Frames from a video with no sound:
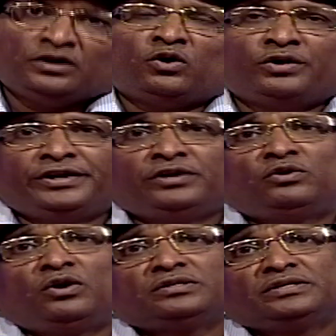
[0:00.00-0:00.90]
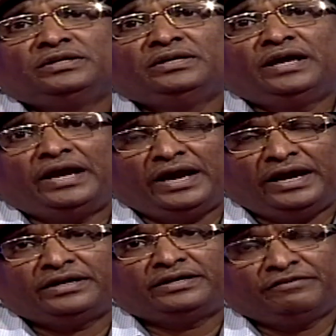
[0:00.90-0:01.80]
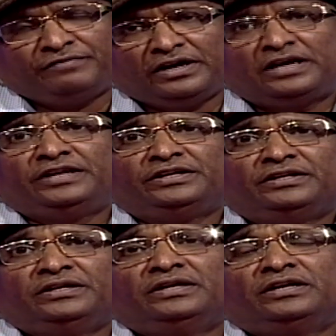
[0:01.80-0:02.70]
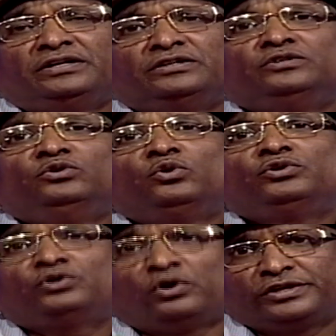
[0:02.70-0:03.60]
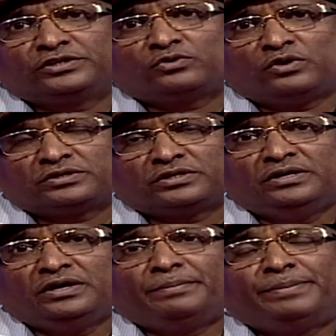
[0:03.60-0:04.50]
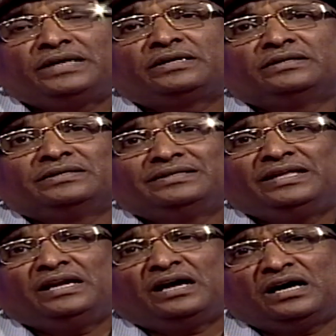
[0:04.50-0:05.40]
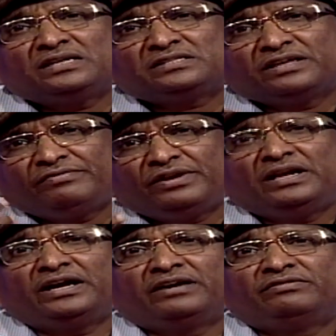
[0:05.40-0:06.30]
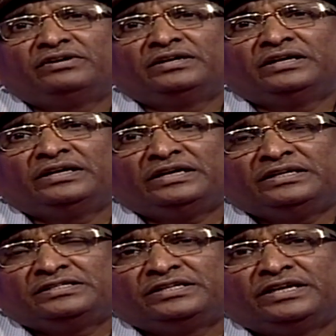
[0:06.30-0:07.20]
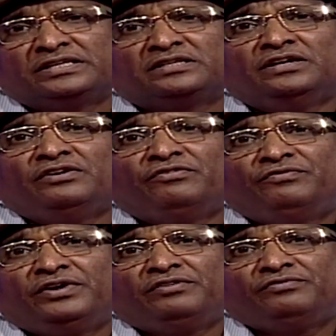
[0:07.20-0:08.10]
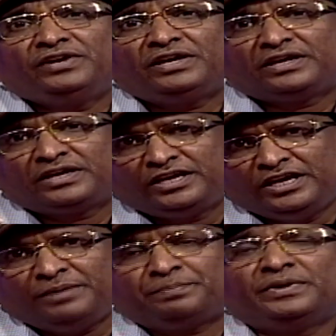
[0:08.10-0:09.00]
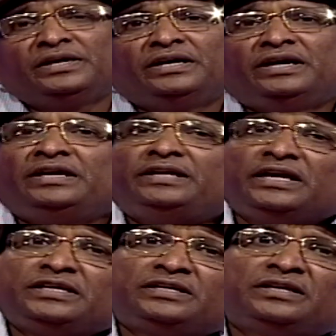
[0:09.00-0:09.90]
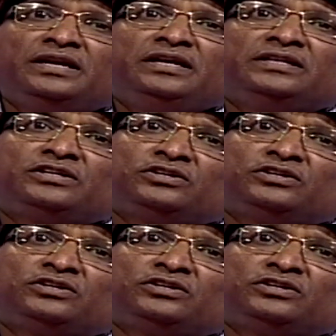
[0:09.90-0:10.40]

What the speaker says: ordering cost, and definitely no shortage cost. But there are several incidents where we keep intentionally the